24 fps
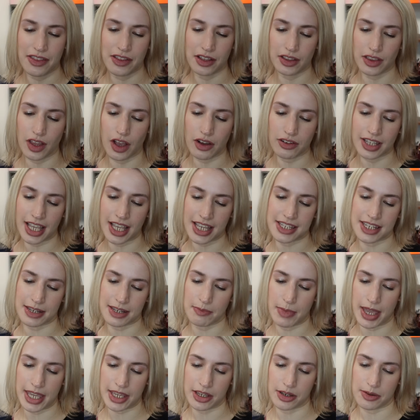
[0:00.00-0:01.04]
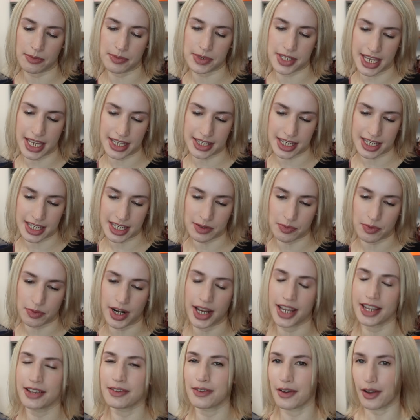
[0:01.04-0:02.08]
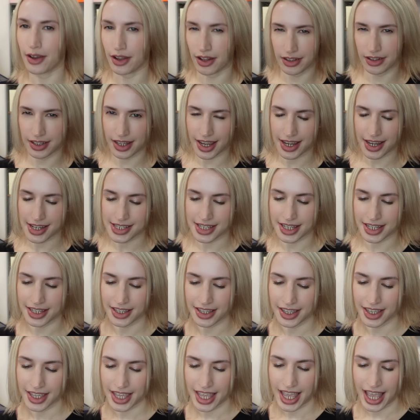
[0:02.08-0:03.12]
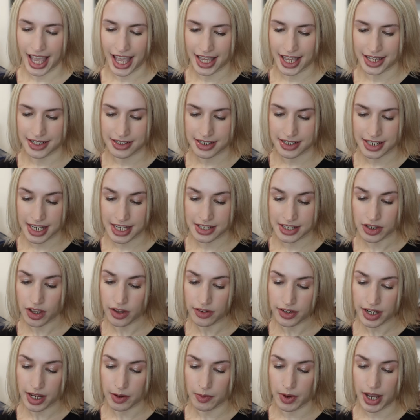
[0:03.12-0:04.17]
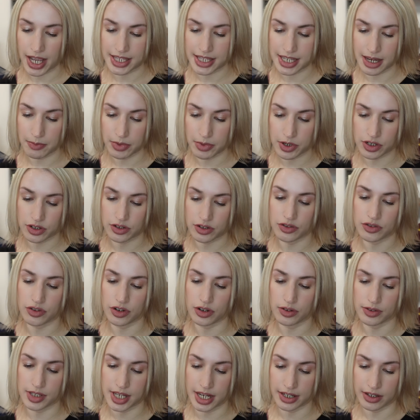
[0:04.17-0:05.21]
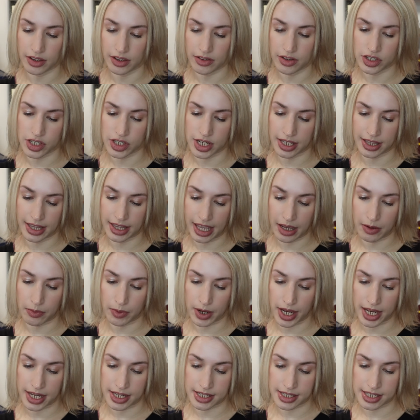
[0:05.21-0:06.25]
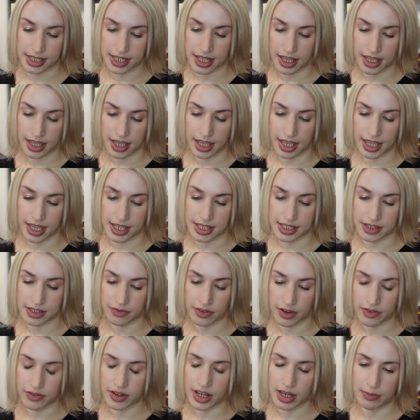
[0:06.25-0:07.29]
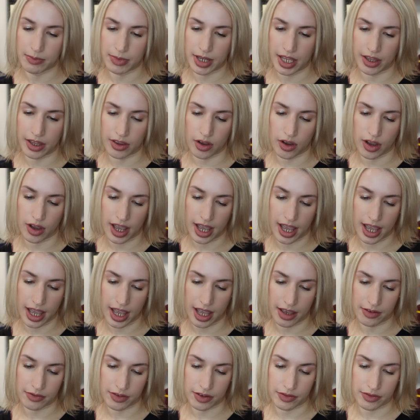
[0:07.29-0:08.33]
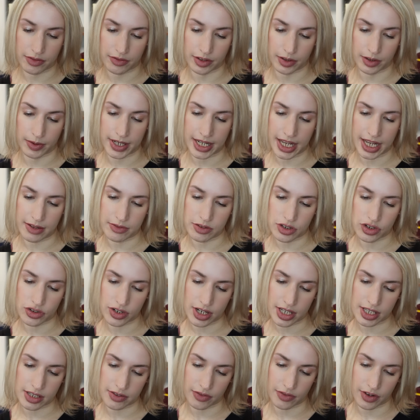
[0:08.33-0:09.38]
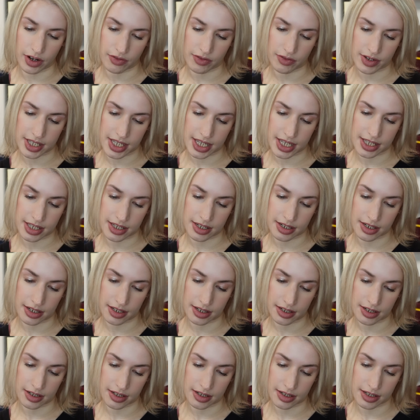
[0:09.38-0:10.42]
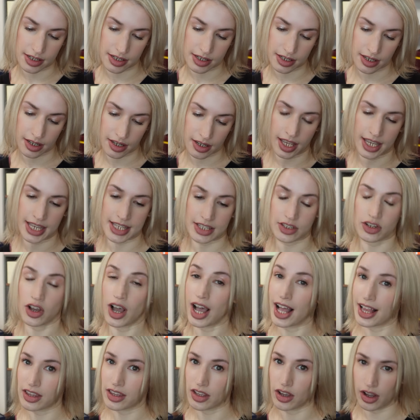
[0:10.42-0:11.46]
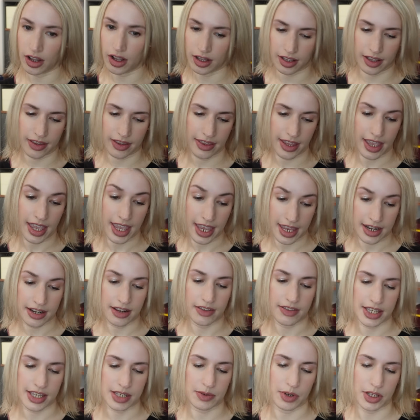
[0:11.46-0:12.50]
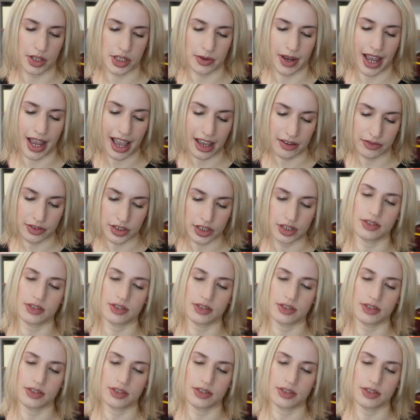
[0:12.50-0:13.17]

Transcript: the long-lasting makeup setting spray, all-nighter, and it's all-day wear, temperature-controlled technology, lightweight. It's 15ml or half of a fluid ounce, transfer resistant. It's got alcohol in this one, so I haven't